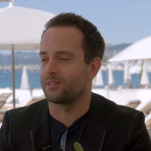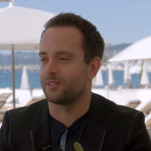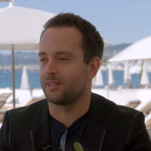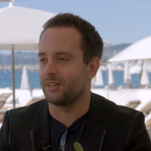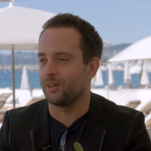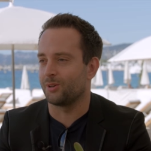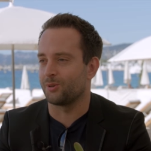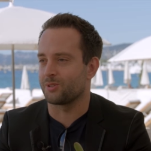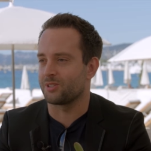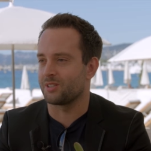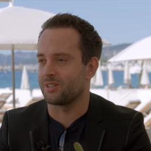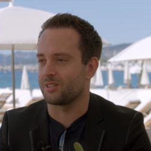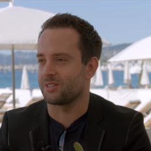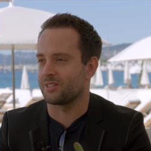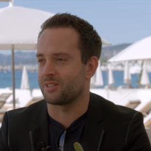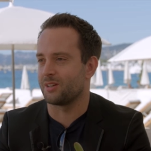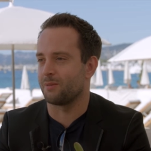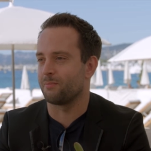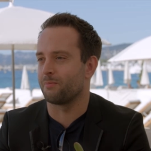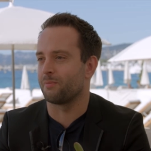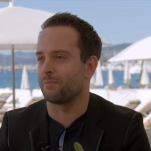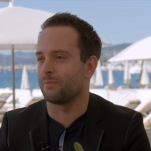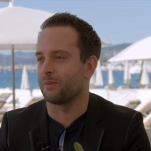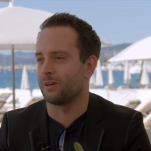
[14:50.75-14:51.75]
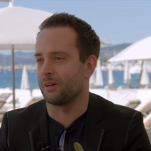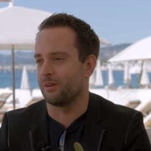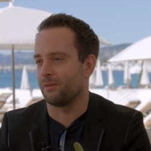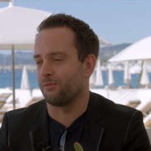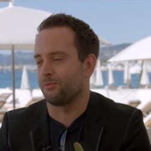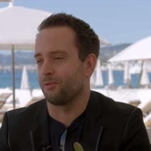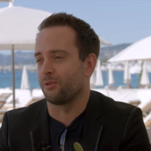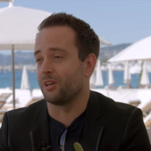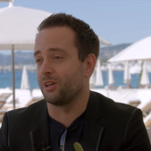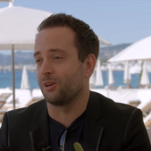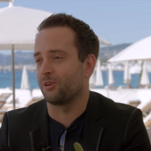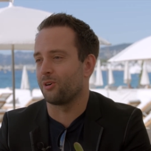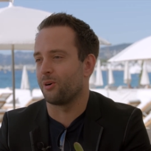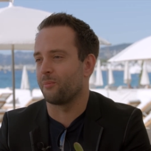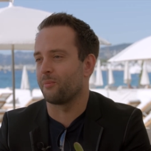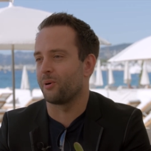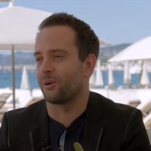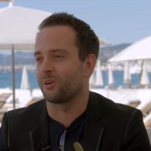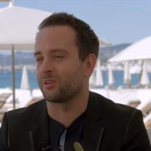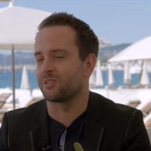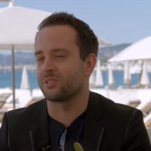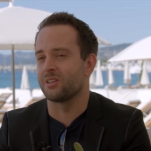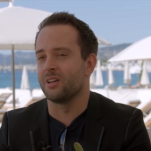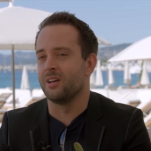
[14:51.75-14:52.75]
ecosystem for
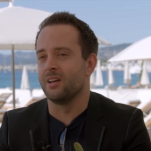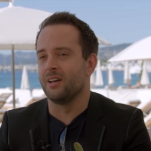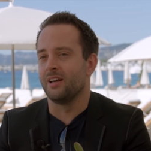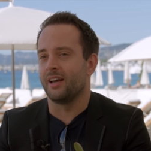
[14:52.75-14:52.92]
e-commerce.